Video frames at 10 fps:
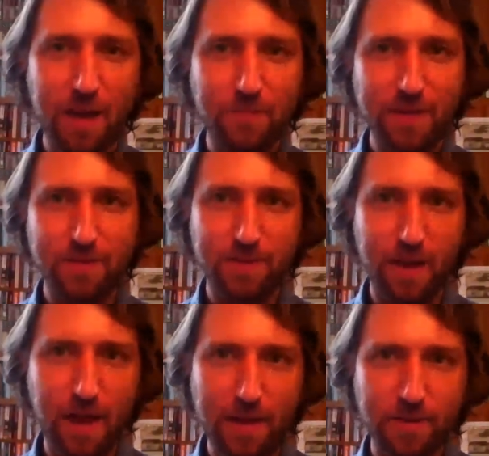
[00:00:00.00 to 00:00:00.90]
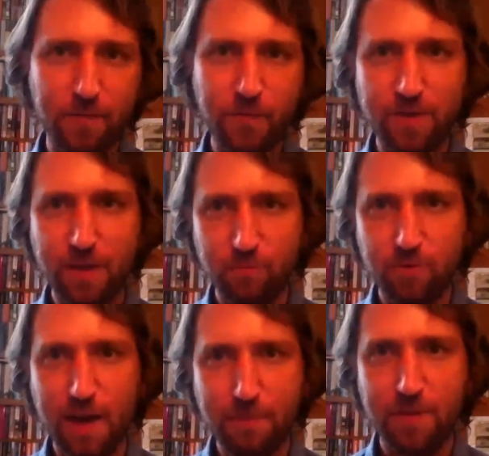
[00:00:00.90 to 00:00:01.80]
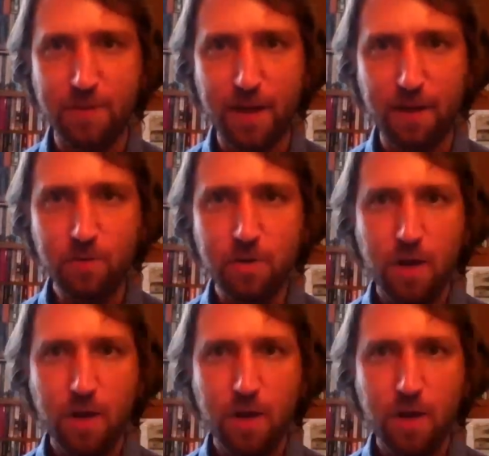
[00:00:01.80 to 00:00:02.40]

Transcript: but I don't think that would happen now.